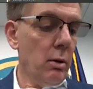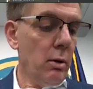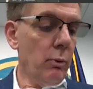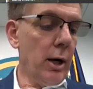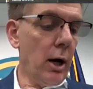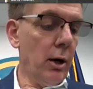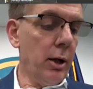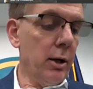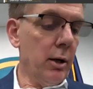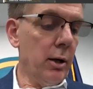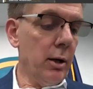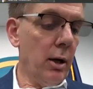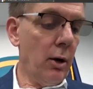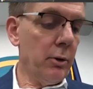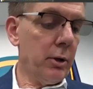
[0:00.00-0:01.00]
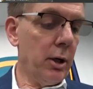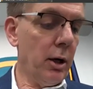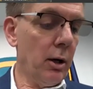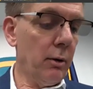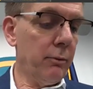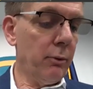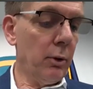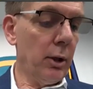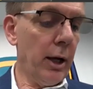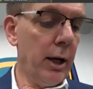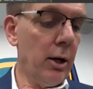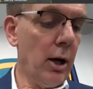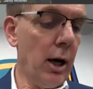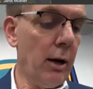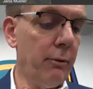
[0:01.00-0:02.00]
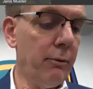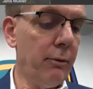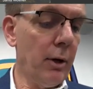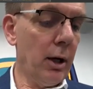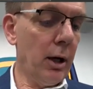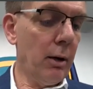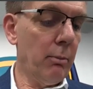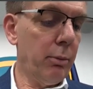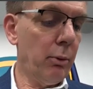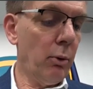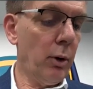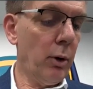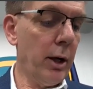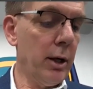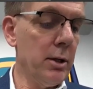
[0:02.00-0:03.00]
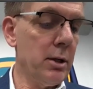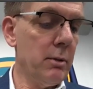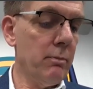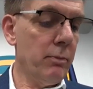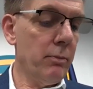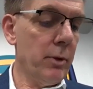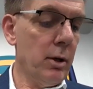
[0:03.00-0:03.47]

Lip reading: regarding healthcare for laid off employees.